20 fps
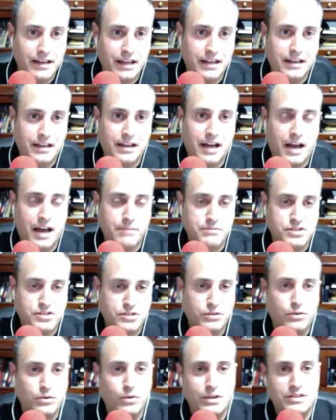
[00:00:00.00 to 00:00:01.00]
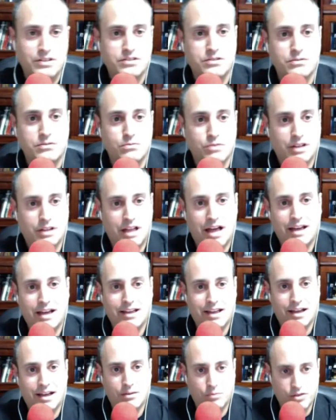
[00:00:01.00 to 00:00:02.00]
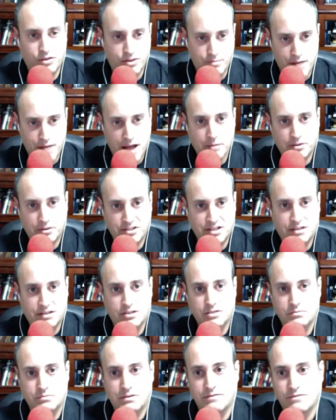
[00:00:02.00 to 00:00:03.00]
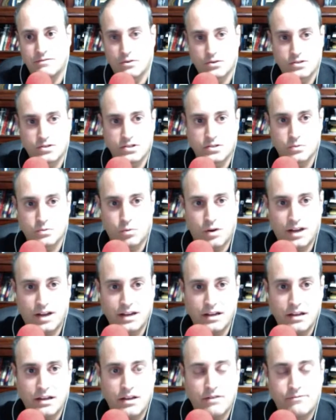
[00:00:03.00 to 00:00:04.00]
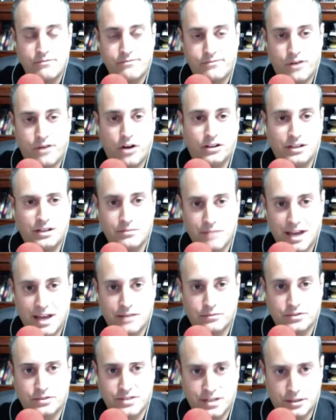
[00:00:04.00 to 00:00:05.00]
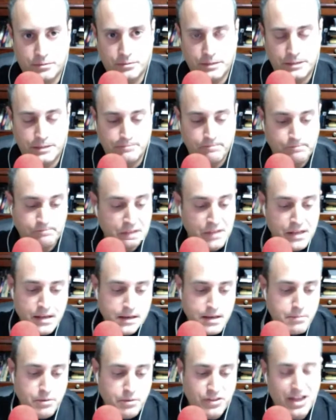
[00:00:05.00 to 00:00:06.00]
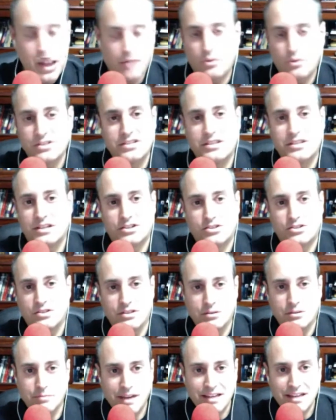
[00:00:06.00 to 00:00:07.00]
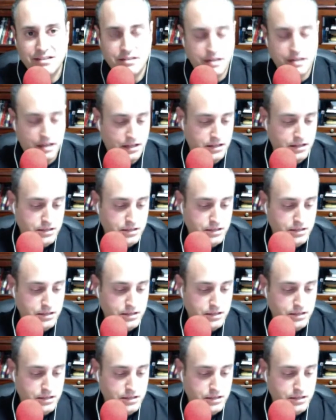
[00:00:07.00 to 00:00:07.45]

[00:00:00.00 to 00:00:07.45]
And I'm still going to rely on what the Bible tells me versus what fallen man will tell me. But that wasn't the issue of the debate today.